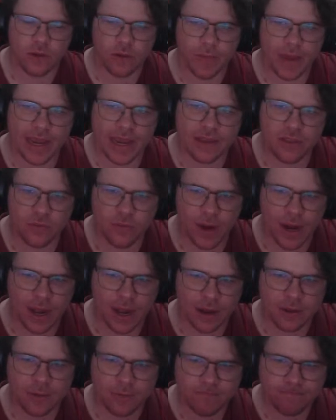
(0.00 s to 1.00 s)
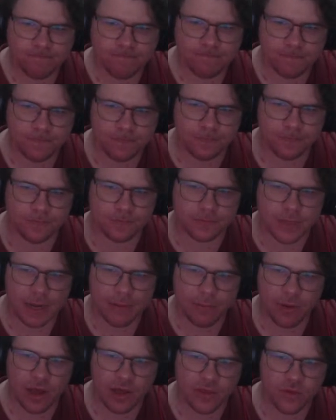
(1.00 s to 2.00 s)
back in the ruck.
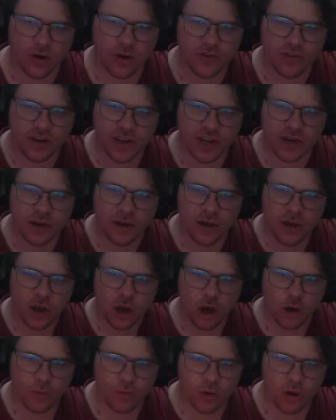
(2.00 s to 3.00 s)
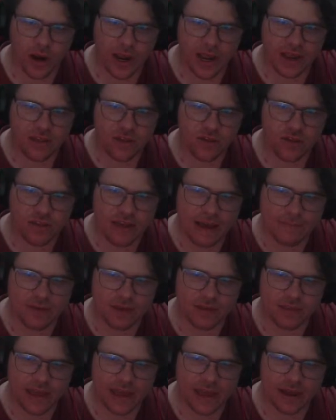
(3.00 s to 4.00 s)
Umpire throws it in. O'Brien just taps
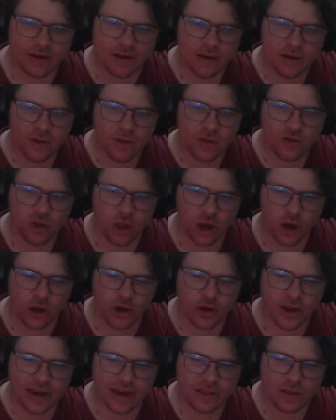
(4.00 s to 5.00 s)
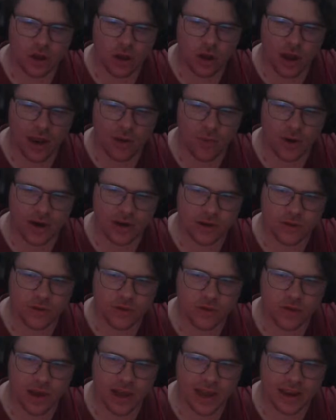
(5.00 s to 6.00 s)
it down. Sloan getting the high one, it
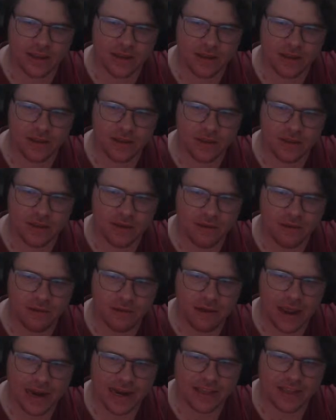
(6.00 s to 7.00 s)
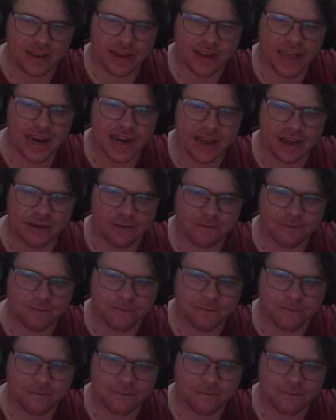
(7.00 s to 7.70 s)
looks like. And he did get it.